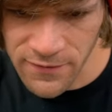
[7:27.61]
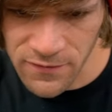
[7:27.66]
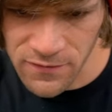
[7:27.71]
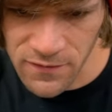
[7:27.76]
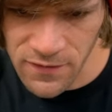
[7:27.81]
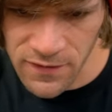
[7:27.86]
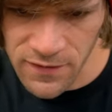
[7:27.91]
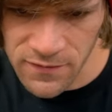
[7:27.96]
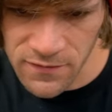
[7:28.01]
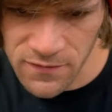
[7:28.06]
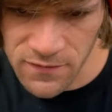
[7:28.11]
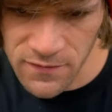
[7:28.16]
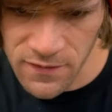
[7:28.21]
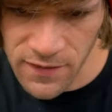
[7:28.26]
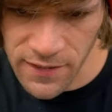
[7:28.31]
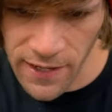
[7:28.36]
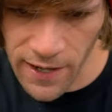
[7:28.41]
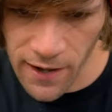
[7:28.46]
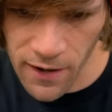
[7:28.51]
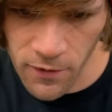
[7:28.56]
seeing it
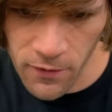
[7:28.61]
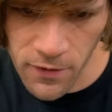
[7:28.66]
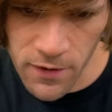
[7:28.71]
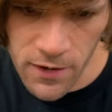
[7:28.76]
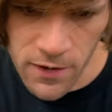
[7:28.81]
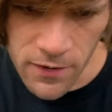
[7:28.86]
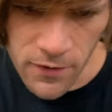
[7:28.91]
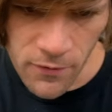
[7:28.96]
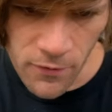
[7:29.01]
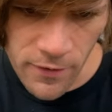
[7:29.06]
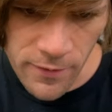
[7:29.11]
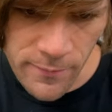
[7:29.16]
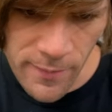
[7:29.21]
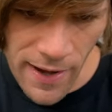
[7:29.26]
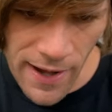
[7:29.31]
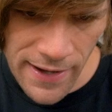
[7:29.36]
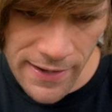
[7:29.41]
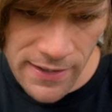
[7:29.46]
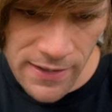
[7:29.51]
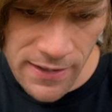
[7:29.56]
stick out, going
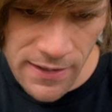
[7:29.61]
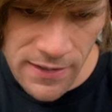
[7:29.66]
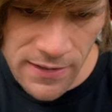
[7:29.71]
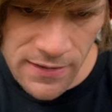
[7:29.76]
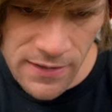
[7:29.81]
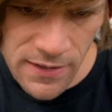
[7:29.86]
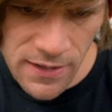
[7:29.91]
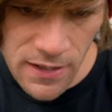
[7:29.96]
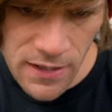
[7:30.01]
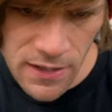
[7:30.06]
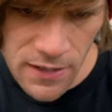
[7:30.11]
back in,